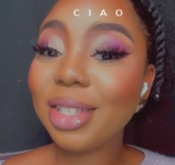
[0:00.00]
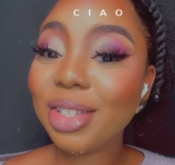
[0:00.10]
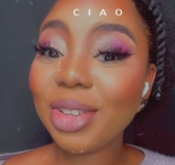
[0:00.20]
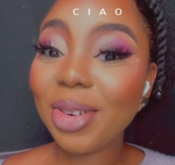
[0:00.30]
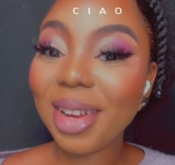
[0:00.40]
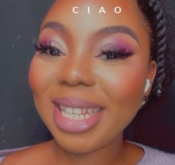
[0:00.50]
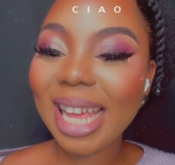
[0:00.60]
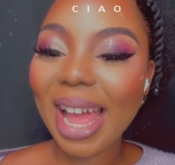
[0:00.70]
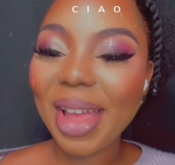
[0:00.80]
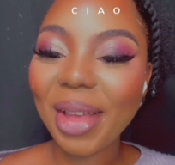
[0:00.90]
Story
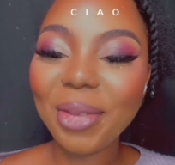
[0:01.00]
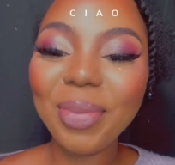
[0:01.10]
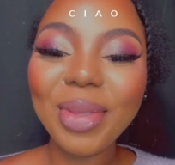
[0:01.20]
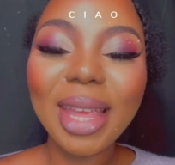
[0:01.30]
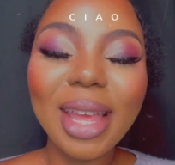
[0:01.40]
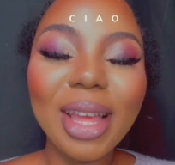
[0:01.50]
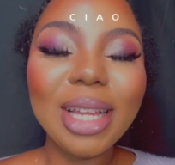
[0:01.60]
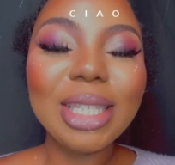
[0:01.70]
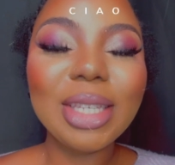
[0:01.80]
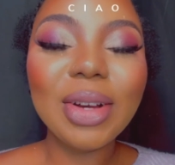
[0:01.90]
time.
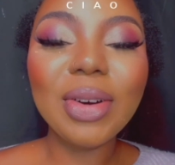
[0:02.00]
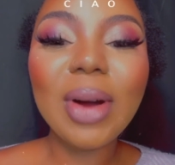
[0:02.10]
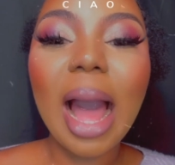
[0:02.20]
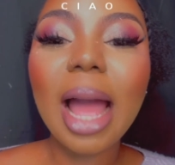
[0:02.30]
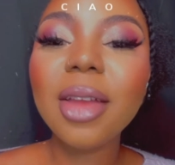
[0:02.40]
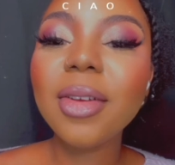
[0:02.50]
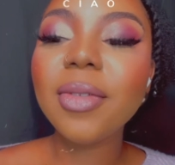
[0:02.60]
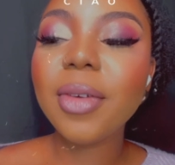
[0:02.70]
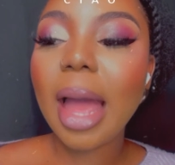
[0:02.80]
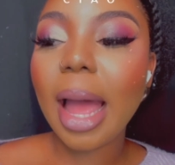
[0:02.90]
So
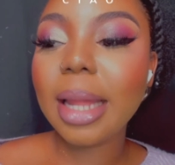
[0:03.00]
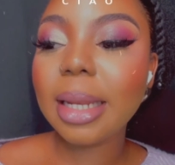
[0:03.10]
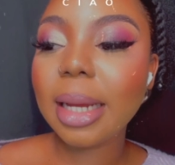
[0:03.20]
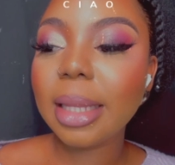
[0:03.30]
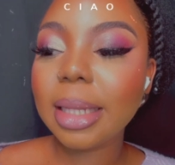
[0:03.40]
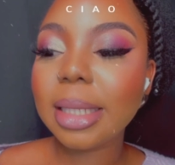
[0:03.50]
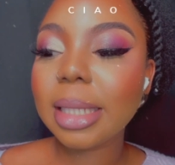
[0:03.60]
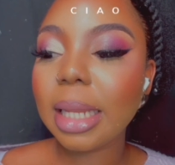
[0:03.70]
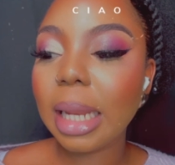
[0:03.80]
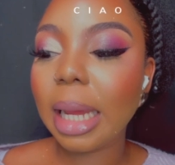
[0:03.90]
I've had uh,
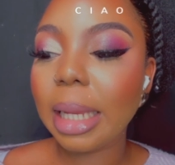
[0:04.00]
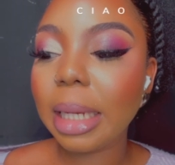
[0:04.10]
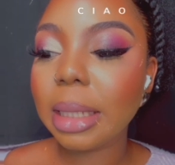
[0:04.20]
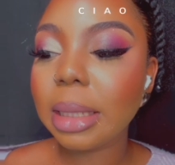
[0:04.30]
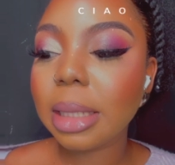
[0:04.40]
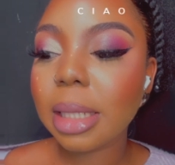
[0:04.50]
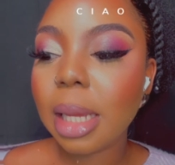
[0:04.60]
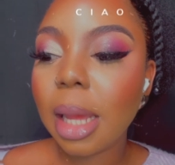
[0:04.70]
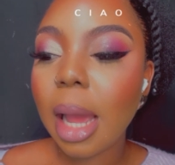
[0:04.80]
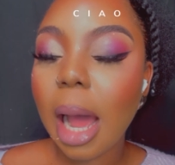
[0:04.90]
this client
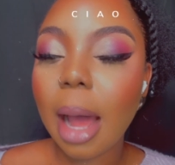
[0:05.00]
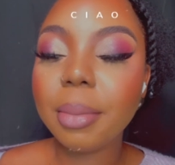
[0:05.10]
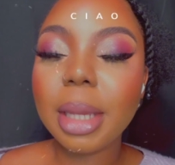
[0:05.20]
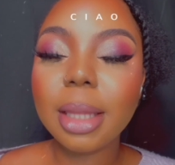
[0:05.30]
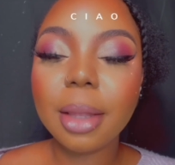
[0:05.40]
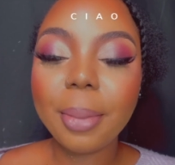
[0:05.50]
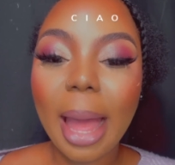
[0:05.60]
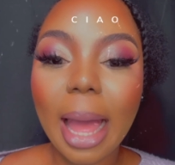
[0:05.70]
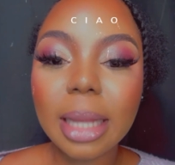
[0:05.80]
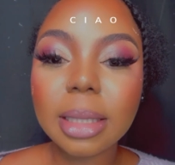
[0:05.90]
um, in the
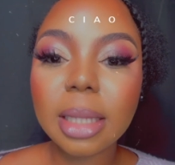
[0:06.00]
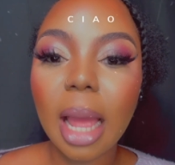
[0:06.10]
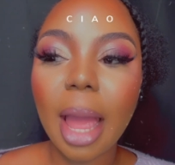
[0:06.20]
past.